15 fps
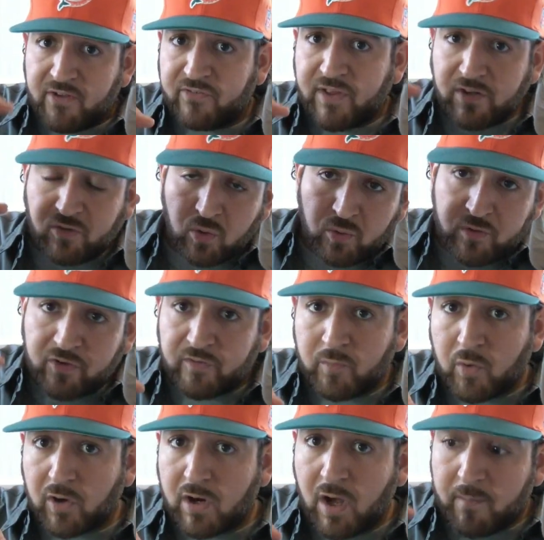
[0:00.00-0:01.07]
Stay tuned, there's
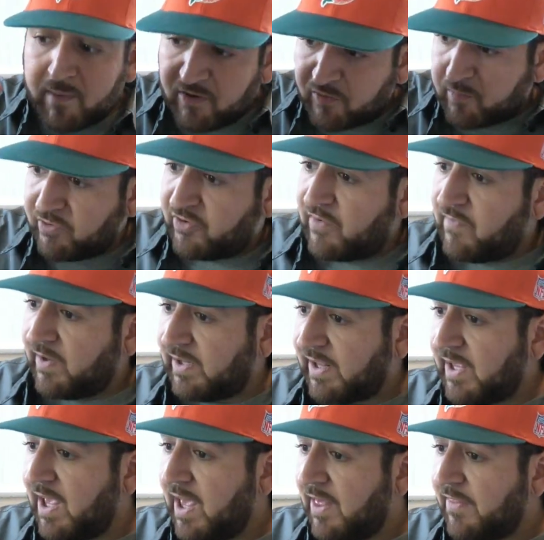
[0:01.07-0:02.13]
more coming,
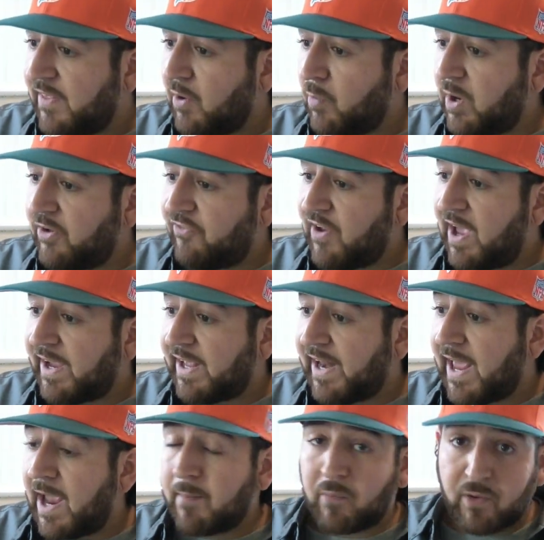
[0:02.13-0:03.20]
specifically the Red
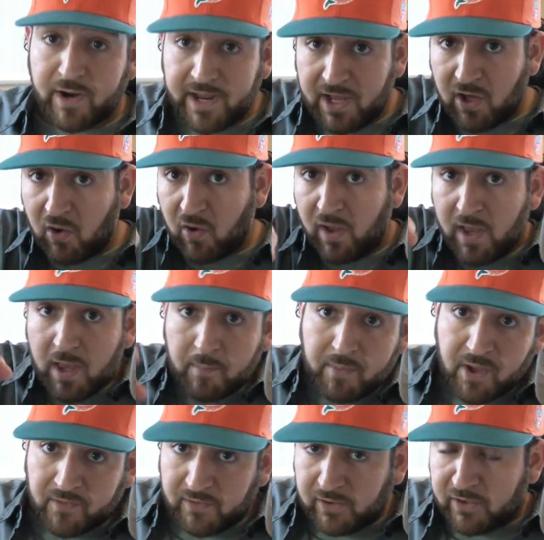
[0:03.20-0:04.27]
Jacket Amber Ale.
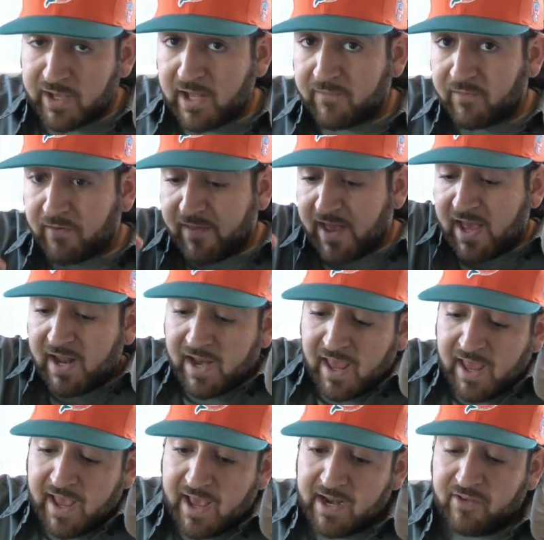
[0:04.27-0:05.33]
Be on the lookout for that.
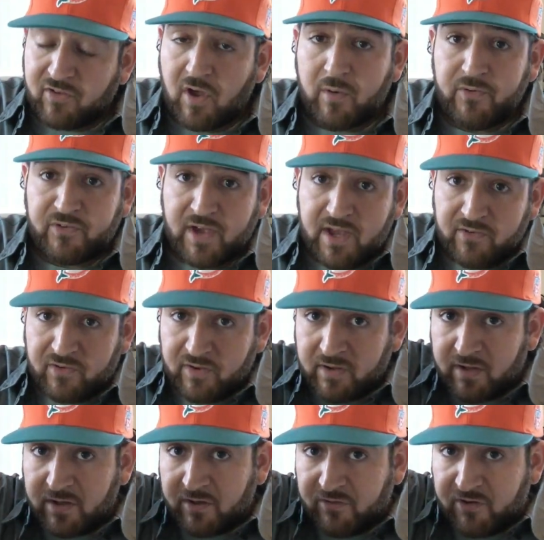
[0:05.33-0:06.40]
And as always, guys,
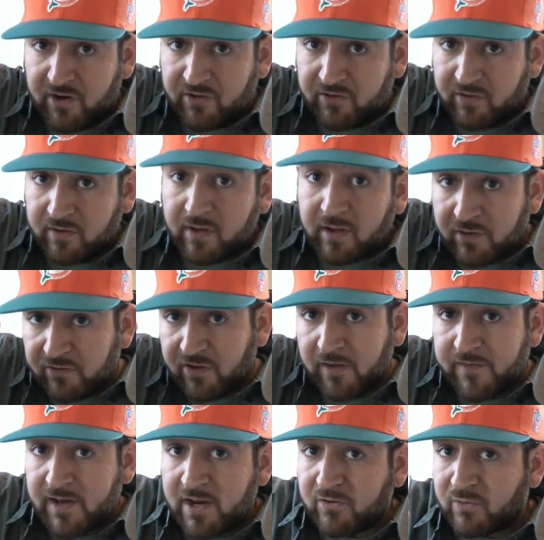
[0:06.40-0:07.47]
cheers. See
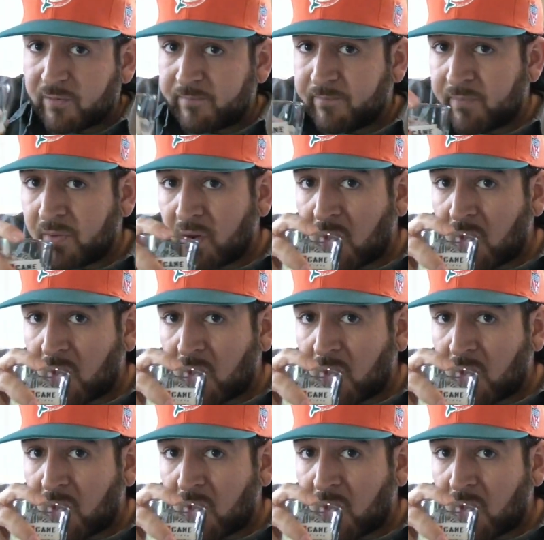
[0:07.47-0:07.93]
you on the next one.